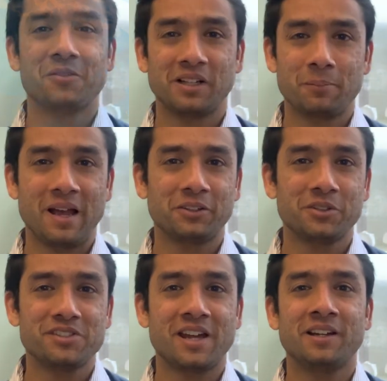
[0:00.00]
Welcome back
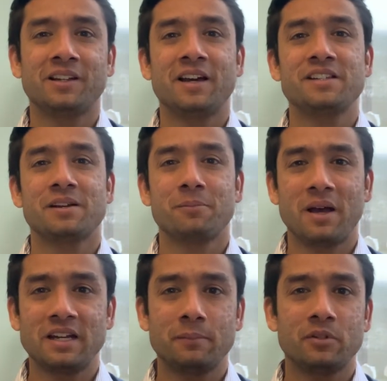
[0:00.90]
to the channel guys.
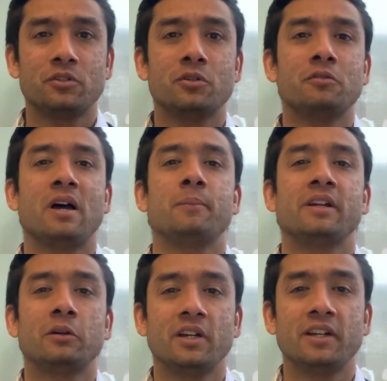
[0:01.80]
My name is Dhruv. I'm
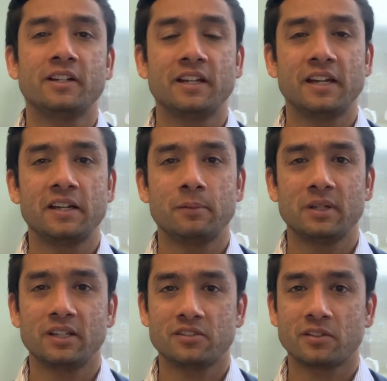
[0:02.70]
a regulated Canadian
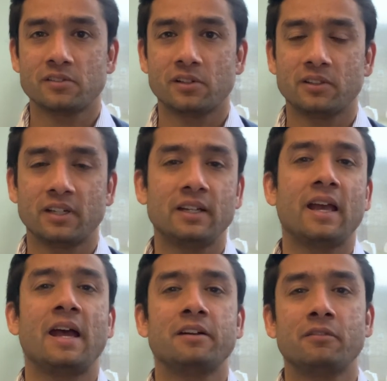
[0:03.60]
immigration consultant.
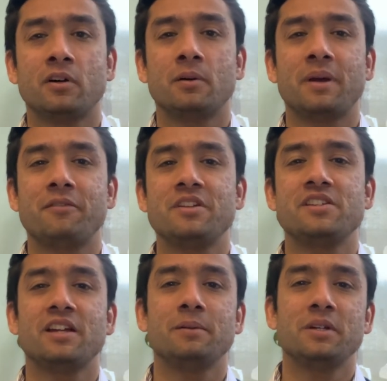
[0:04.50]
At our firm
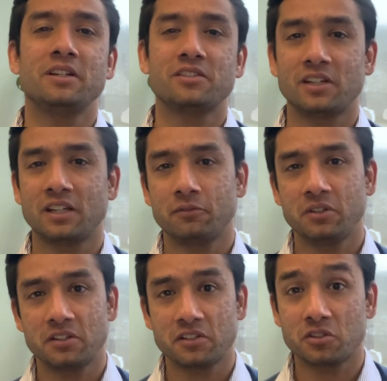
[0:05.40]
Effizient Immigration Inc.
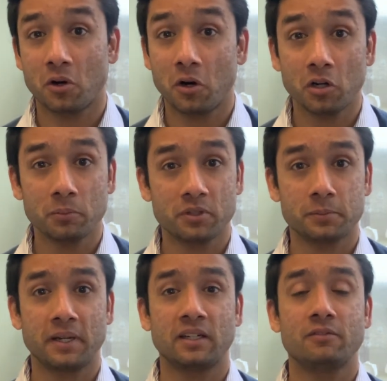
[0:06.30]
we assist all
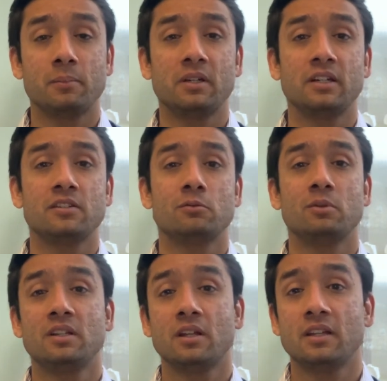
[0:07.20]
prospective immigrants
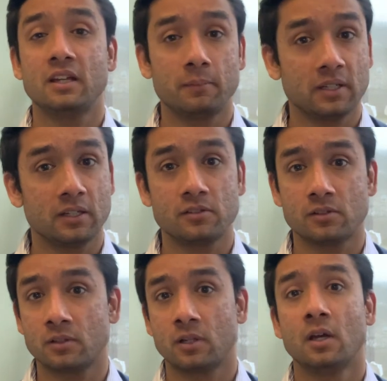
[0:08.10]
with their
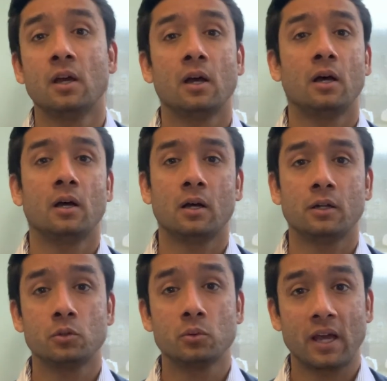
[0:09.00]
immigration
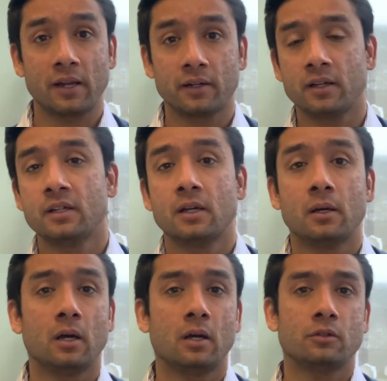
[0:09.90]
uh, to Canada.
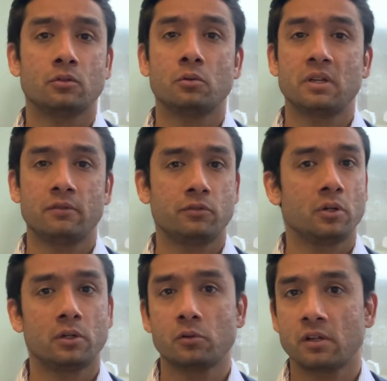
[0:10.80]
Uh, so if
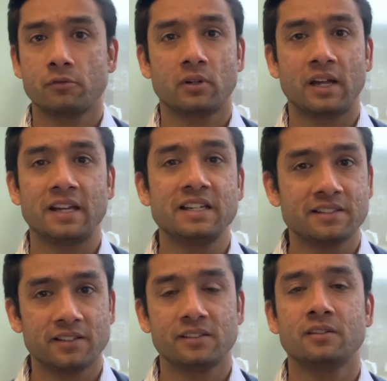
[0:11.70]
you're looking for any
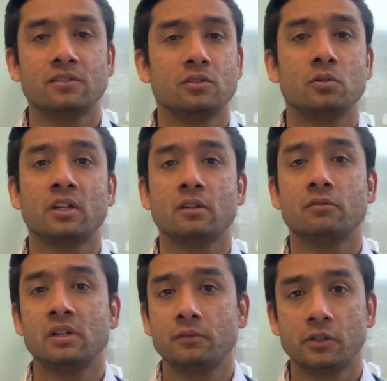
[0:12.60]
assistance, you can
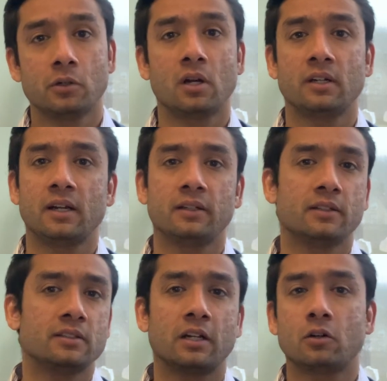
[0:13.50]
feel free to contact
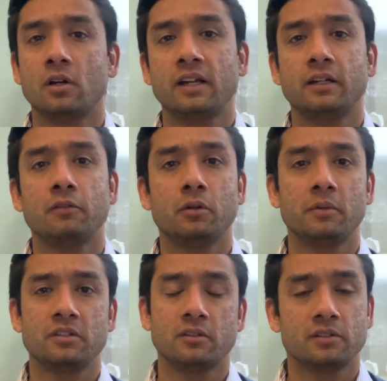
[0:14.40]
us. Our contact
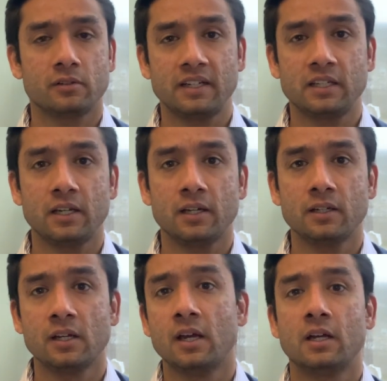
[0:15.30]
information is right
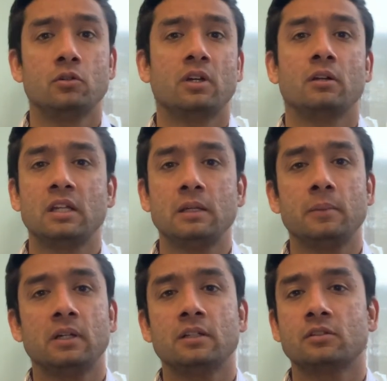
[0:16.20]
here. You can
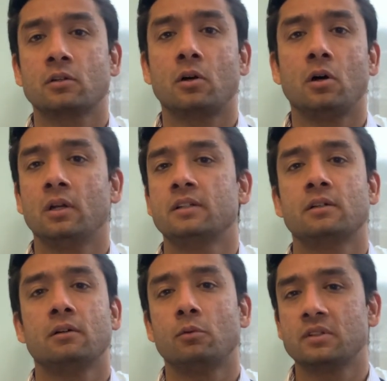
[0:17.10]
email us, call
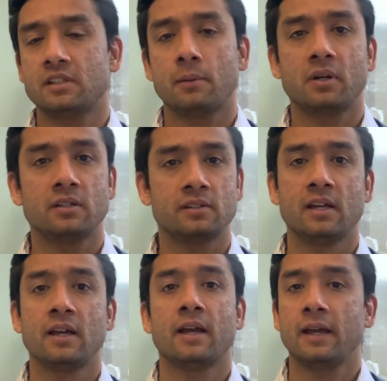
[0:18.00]
us, WhatsApp us
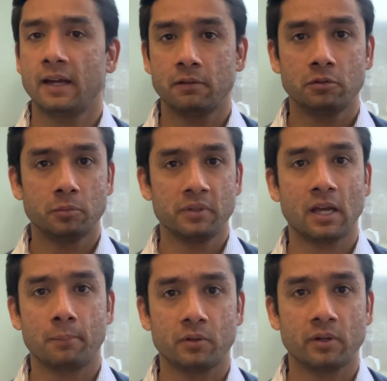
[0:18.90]
and we would
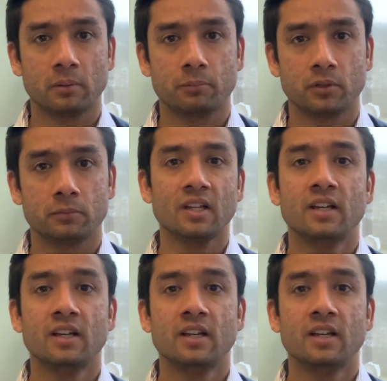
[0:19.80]
be happy to help you.